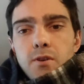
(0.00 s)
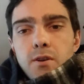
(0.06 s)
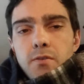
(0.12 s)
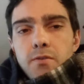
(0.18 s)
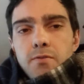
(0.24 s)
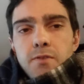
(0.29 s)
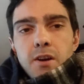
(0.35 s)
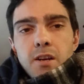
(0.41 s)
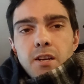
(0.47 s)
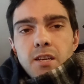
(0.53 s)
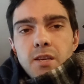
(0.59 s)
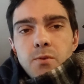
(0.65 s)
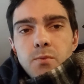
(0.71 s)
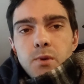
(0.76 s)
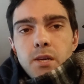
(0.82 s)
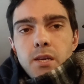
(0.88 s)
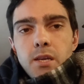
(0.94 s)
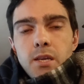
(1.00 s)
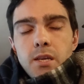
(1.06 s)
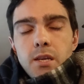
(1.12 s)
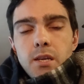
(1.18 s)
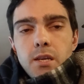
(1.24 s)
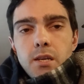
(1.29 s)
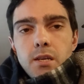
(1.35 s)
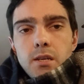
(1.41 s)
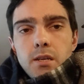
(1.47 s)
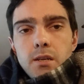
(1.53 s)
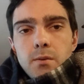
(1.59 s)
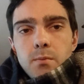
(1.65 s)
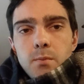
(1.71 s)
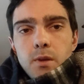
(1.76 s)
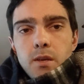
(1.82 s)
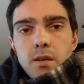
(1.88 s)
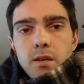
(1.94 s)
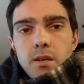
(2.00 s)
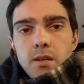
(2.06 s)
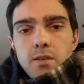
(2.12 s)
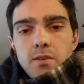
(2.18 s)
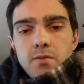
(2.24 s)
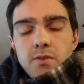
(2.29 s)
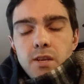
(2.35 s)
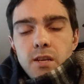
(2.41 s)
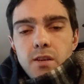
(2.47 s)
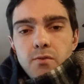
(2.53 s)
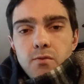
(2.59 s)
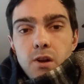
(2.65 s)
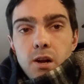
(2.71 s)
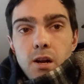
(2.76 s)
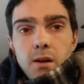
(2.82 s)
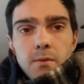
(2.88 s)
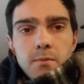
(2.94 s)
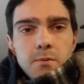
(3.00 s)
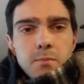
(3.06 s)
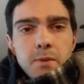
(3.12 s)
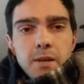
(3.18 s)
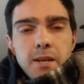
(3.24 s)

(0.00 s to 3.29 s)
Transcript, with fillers: a funky week because of getting robbed.